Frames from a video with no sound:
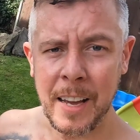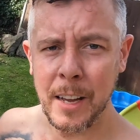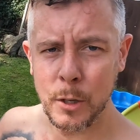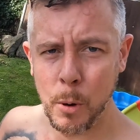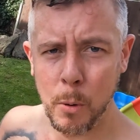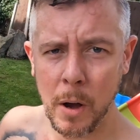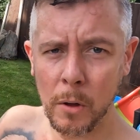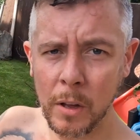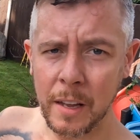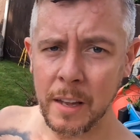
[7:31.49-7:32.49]
guys.
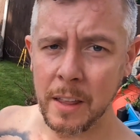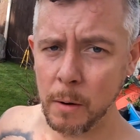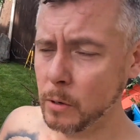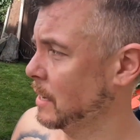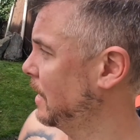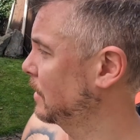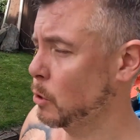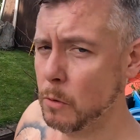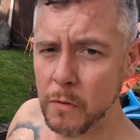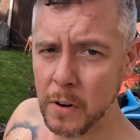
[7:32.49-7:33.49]
Well, that was like
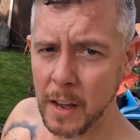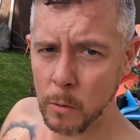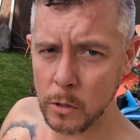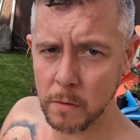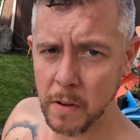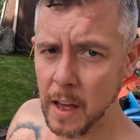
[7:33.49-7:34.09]
2 or 3 hours of